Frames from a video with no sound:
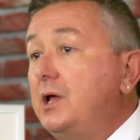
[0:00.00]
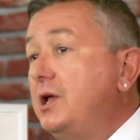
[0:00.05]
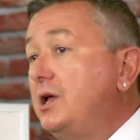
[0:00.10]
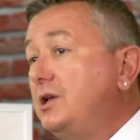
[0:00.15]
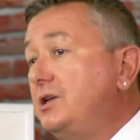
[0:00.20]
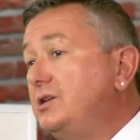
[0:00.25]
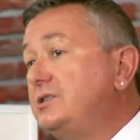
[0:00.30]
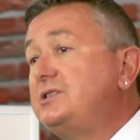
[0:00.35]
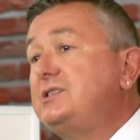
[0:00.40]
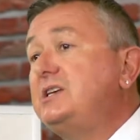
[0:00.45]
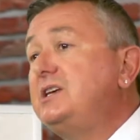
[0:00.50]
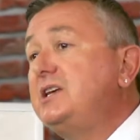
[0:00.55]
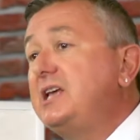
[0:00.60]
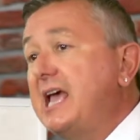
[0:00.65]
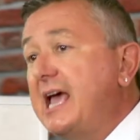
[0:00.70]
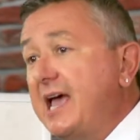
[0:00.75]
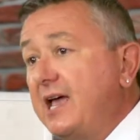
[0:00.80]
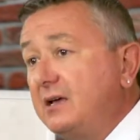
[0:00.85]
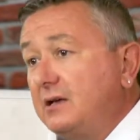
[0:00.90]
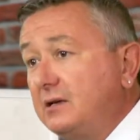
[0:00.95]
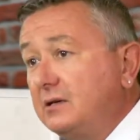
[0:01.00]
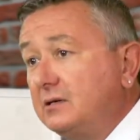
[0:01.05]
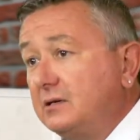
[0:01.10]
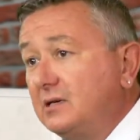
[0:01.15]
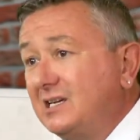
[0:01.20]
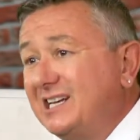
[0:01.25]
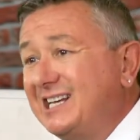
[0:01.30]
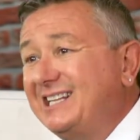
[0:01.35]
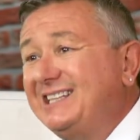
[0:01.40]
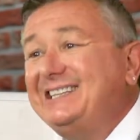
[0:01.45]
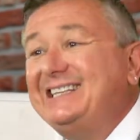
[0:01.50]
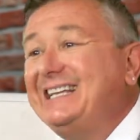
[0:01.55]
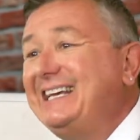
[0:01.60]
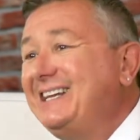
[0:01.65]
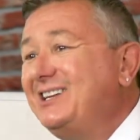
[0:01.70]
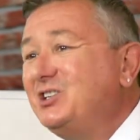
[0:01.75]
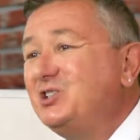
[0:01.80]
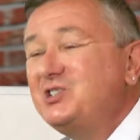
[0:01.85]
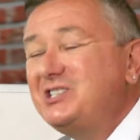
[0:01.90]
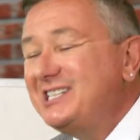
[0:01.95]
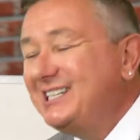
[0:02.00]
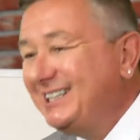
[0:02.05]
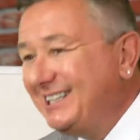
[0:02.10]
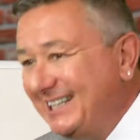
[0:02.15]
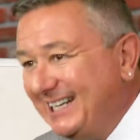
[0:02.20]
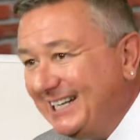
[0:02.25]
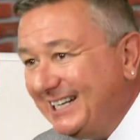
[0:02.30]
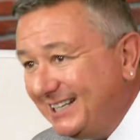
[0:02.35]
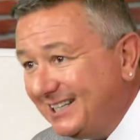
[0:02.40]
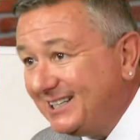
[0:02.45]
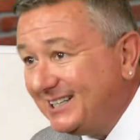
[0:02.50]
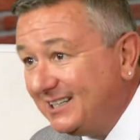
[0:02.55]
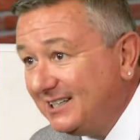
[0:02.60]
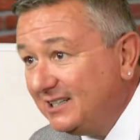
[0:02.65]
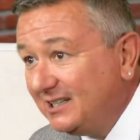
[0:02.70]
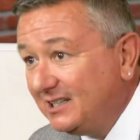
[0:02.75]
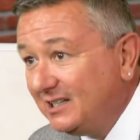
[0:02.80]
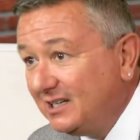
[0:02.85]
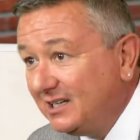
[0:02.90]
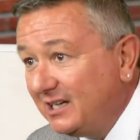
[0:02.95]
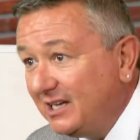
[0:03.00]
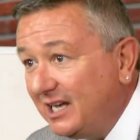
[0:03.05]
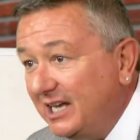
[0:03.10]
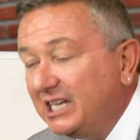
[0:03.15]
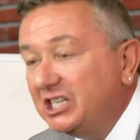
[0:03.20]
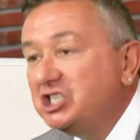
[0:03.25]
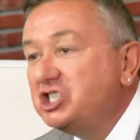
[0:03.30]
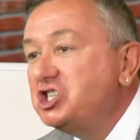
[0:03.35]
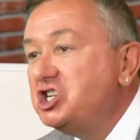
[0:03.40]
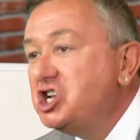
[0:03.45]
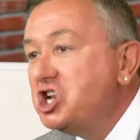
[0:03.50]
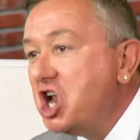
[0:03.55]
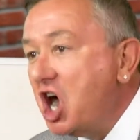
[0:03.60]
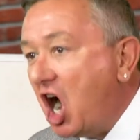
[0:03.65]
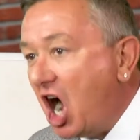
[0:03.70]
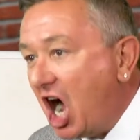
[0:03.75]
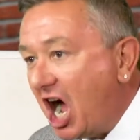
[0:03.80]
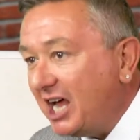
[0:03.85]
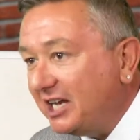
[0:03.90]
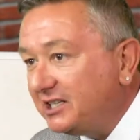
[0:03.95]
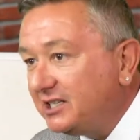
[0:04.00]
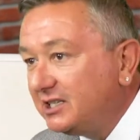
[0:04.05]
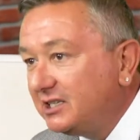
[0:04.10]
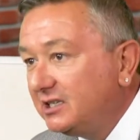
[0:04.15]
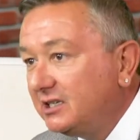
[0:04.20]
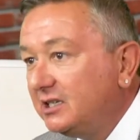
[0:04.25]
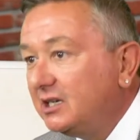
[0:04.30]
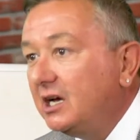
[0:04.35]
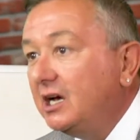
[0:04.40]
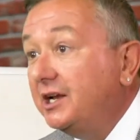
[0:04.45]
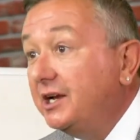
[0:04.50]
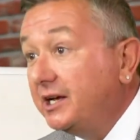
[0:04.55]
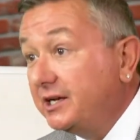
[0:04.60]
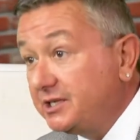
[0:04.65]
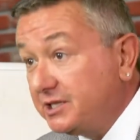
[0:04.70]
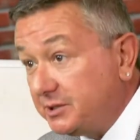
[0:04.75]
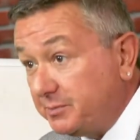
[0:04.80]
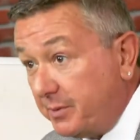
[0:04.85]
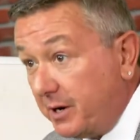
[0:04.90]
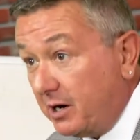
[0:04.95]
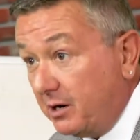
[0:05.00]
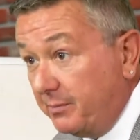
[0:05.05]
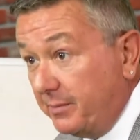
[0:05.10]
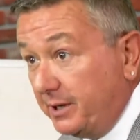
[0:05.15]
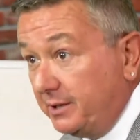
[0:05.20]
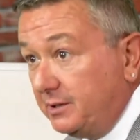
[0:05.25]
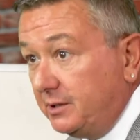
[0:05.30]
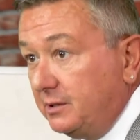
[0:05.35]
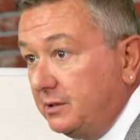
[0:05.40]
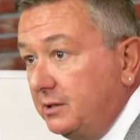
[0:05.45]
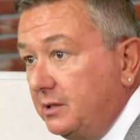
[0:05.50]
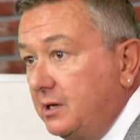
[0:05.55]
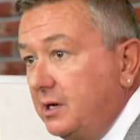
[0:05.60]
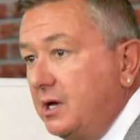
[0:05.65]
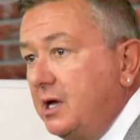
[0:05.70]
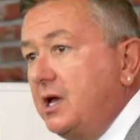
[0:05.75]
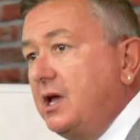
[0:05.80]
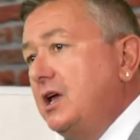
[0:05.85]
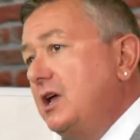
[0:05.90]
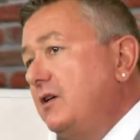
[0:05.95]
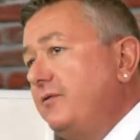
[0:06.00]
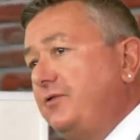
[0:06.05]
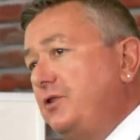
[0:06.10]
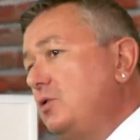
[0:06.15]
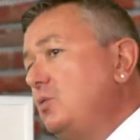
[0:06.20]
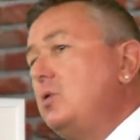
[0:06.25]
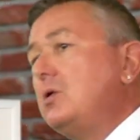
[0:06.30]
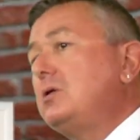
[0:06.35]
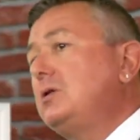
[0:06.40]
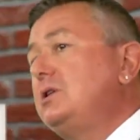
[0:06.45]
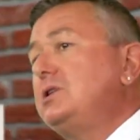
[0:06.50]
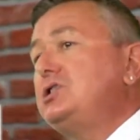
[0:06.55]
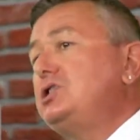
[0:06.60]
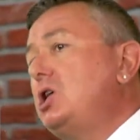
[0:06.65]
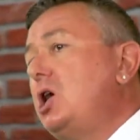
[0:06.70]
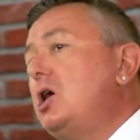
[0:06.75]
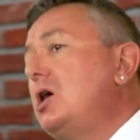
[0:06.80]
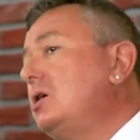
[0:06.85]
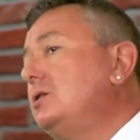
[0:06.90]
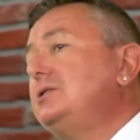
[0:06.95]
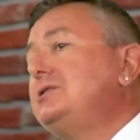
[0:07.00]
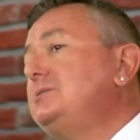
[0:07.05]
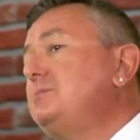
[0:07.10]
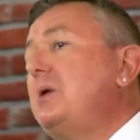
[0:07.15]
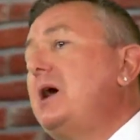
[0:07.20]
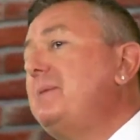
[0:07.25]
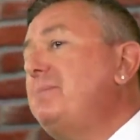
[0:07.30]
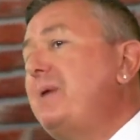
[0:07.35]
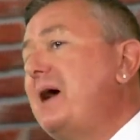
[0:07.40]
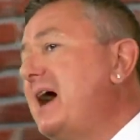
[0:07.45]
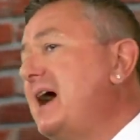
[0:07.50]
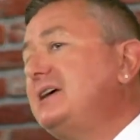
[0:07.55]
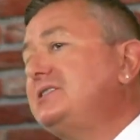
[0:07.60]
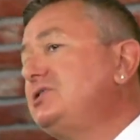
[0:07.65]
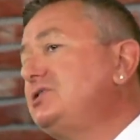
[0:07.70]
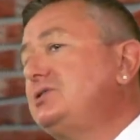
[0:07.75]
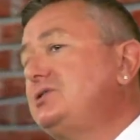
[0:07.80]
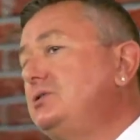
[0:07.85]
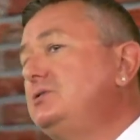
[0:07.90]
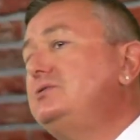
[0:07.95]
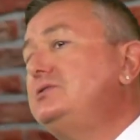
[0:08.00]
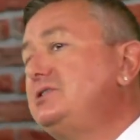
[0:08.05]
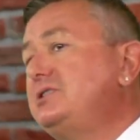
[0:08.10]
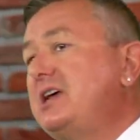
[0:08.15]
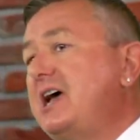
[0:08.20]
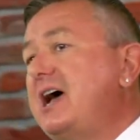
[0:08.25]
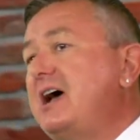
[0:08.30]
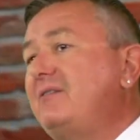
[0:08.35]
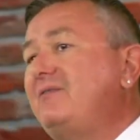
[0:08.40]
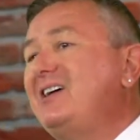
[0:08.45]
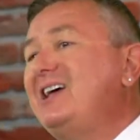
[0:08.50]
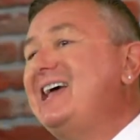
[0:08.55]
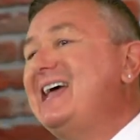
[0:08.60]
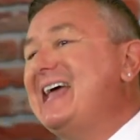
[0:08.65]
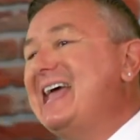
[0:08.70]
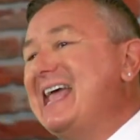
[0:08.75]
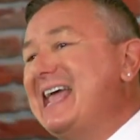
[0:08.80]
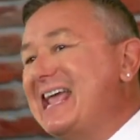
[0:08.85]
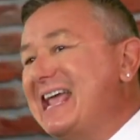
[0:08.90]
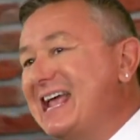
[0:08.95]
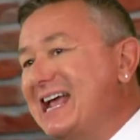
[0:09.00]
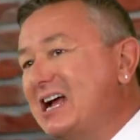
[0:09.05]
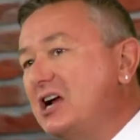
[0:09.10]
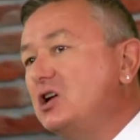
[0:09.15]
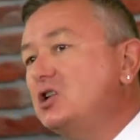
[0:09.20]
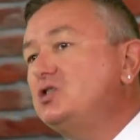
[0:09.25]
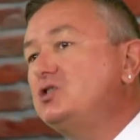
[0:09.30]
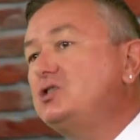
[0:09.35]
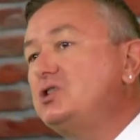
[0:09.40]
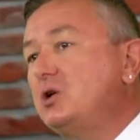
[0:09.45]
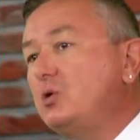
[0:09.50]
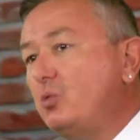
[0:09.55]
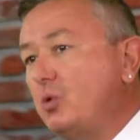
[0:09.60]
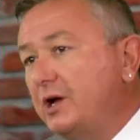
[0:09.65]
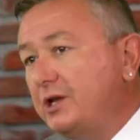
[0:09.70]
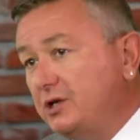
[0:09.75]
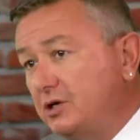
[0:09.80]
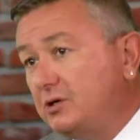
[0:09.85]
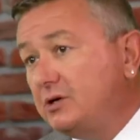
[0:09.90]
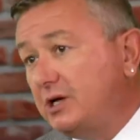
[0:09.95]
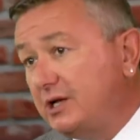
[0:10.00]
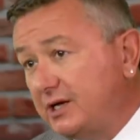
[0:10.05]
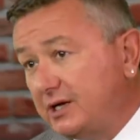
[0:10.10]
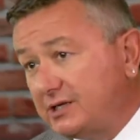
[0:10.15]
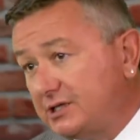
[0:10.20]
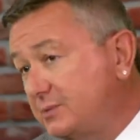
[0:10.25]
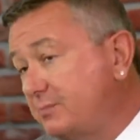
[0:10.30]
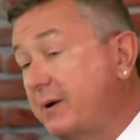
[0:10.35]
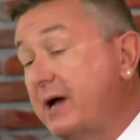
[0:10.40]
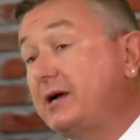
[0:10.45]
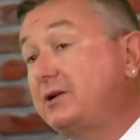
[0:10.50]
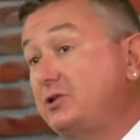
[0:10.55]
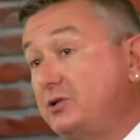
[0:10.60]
You see, gang, Leaders Elite is not an experiment. If you work as hard as my past students have, here's what you can expect